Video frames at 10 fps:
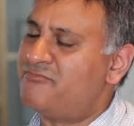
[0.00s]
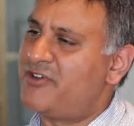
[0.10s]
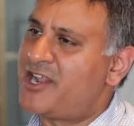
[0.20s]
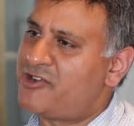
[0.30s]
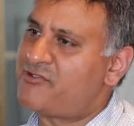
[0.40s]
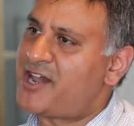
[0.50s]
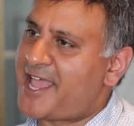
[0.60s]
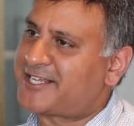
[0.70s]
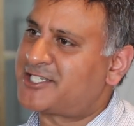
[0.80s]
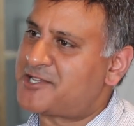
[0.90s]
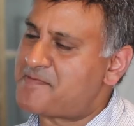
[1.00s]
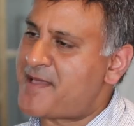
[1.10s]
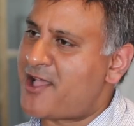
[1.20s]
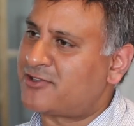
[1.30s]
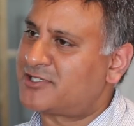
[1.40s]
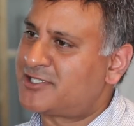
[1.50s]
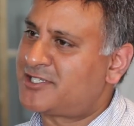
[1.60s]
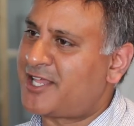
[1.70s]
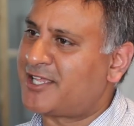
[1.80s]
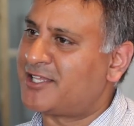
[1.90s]
really relaxing about
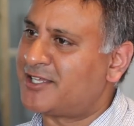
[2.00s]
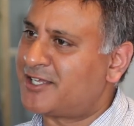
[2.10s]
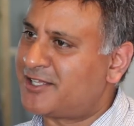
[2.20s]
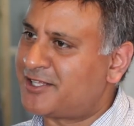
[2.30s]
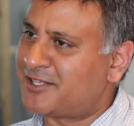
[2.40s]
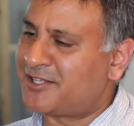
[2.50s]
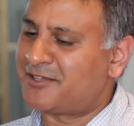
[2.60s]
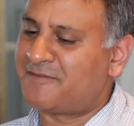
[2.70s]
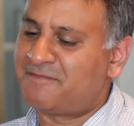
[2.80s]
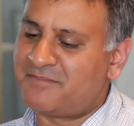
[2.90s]
taking a